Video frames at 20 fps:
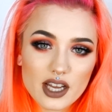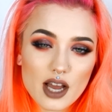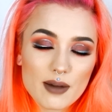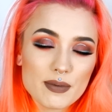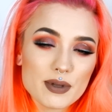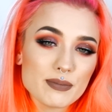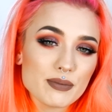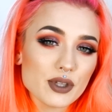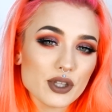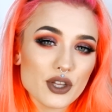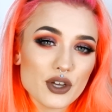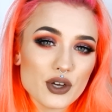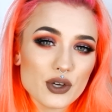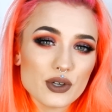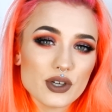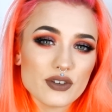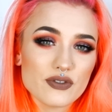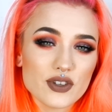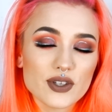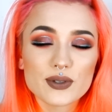Comment
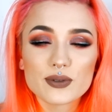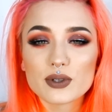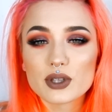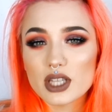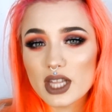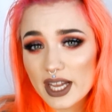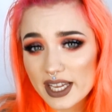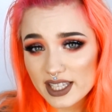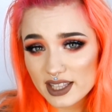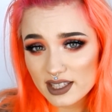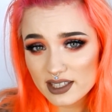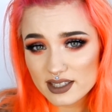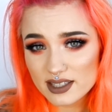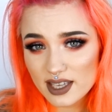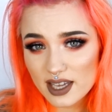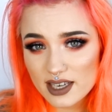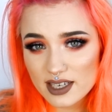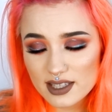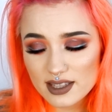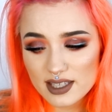below if you like this
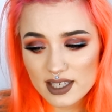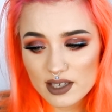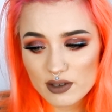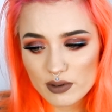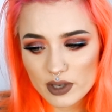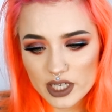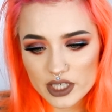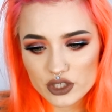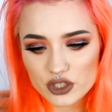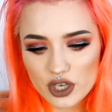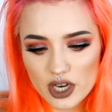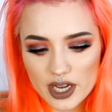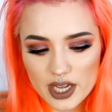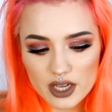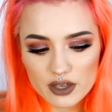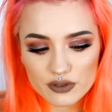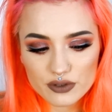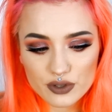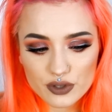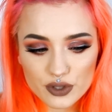kind of thing where I try
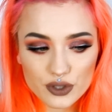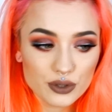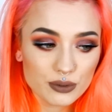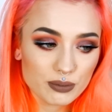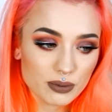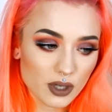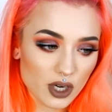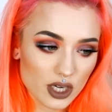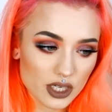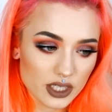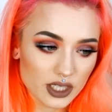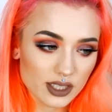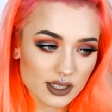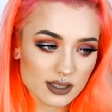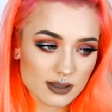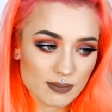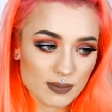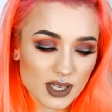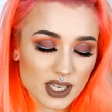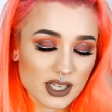out new
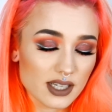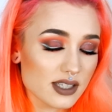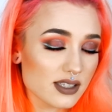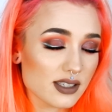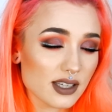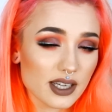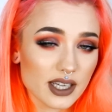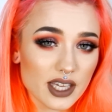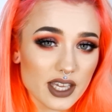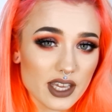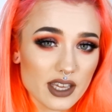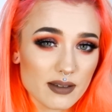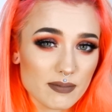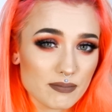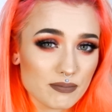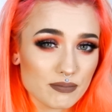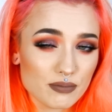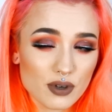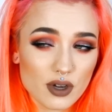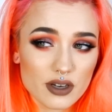products, because I get
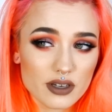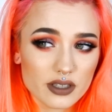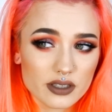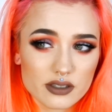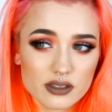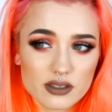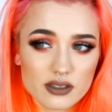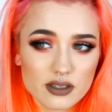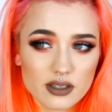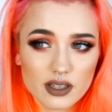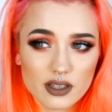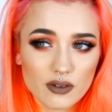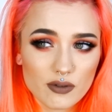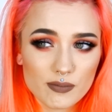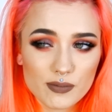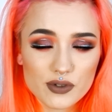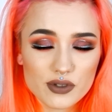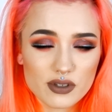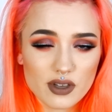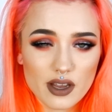products
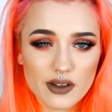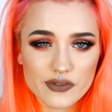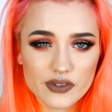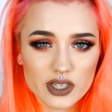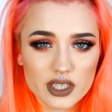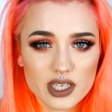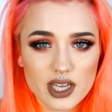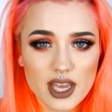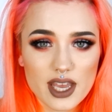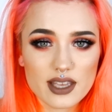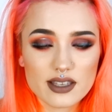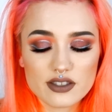almost every day,